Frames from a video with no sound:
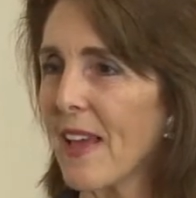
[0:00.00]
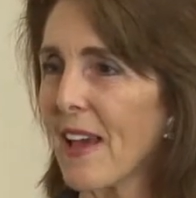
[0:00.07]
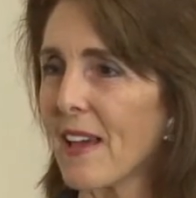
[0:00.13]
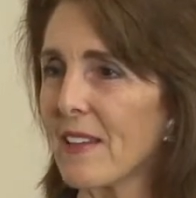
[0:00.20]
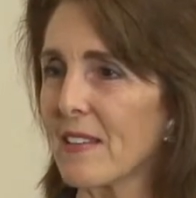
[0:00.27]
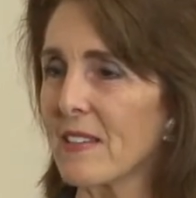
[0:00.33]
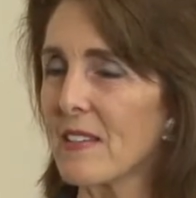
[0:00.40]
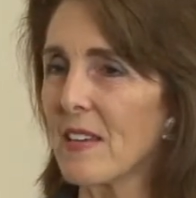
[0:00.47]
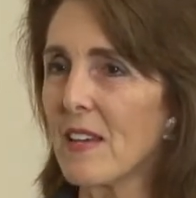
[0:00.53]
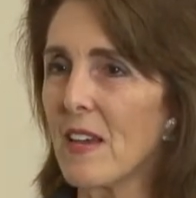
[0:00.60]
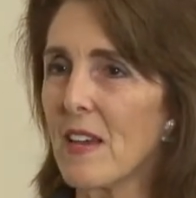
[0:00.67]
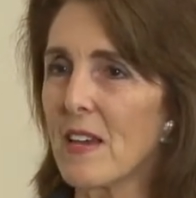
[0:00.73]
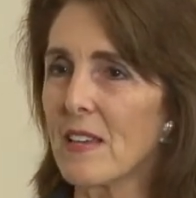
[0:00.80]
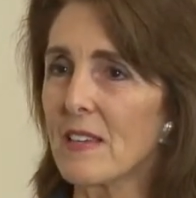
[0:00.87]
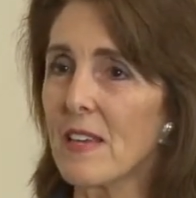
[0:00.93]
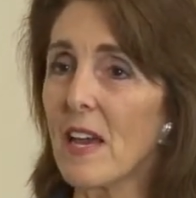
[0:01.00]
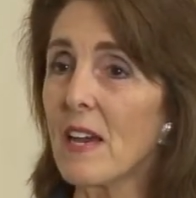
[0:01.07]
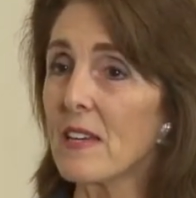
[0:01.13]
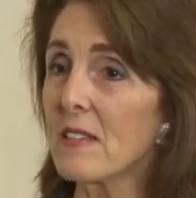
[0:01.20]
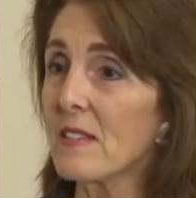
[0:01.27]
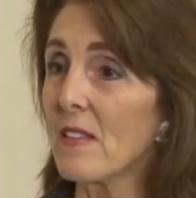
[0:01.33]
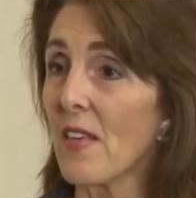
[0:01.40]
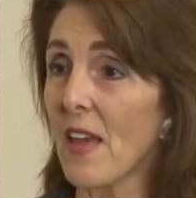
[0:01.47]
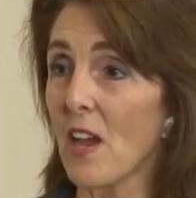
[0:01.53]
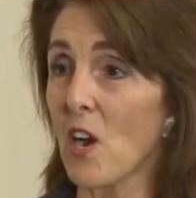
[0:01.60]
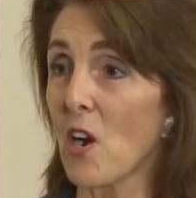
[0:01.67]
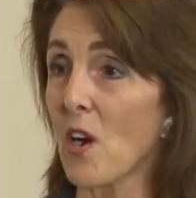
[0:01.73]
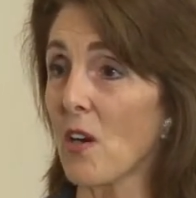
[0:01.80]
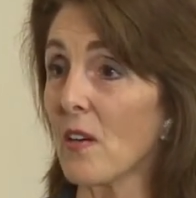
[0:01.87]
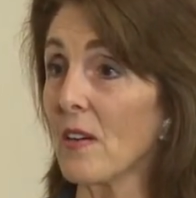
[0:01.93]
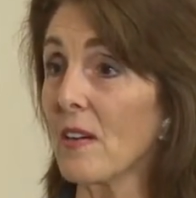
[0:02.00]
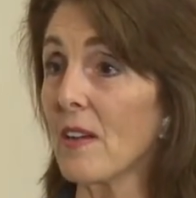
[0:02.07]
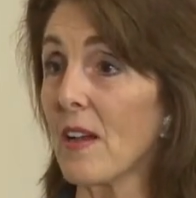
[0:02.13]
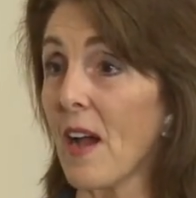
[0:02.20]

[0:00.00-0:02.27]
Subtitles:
And yet they are,